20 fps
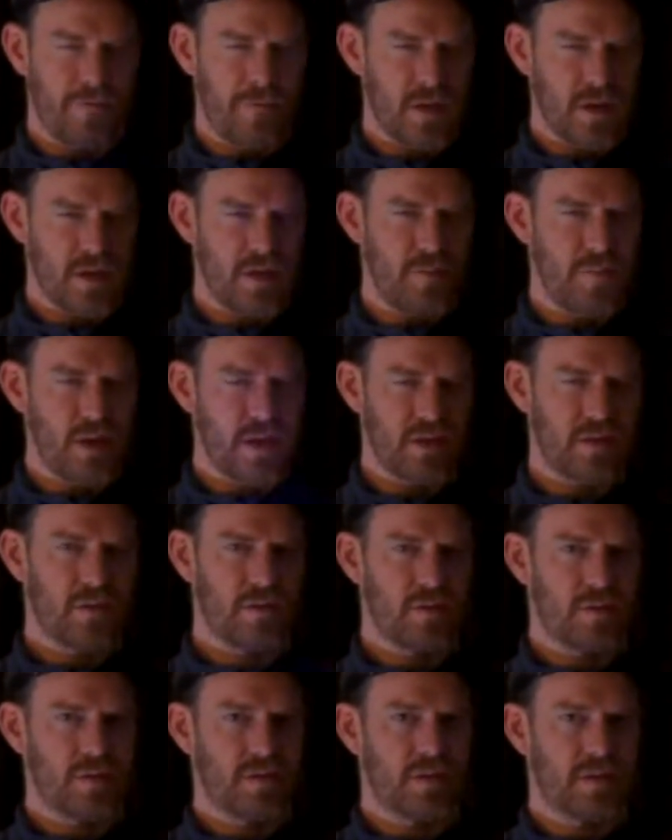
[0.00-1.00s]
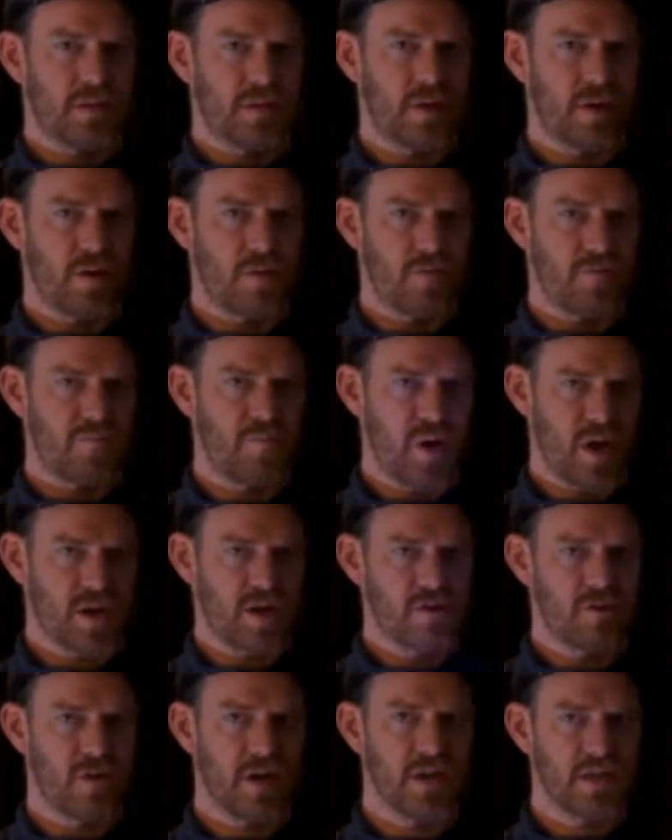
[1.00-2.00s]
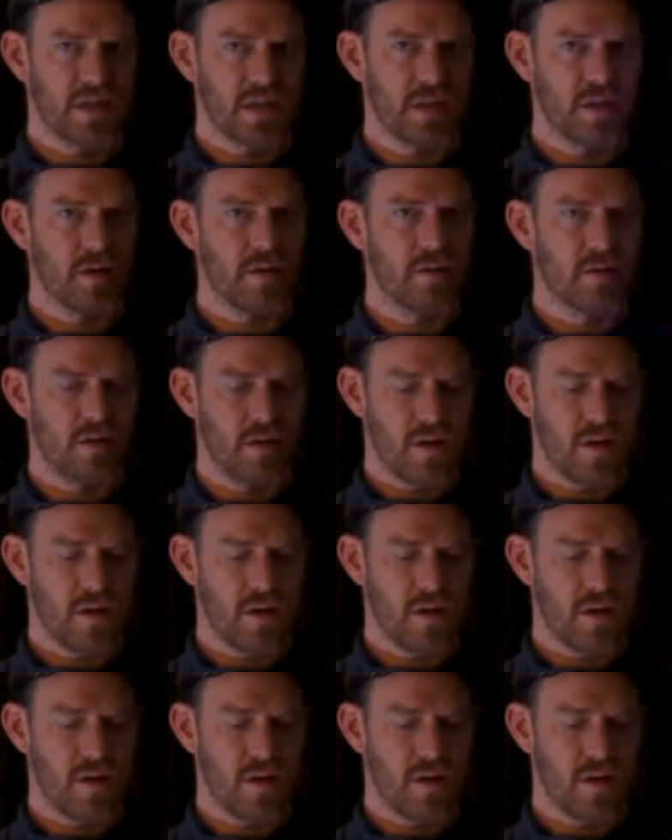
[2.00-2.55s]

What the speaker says: fundamentals of body tracing.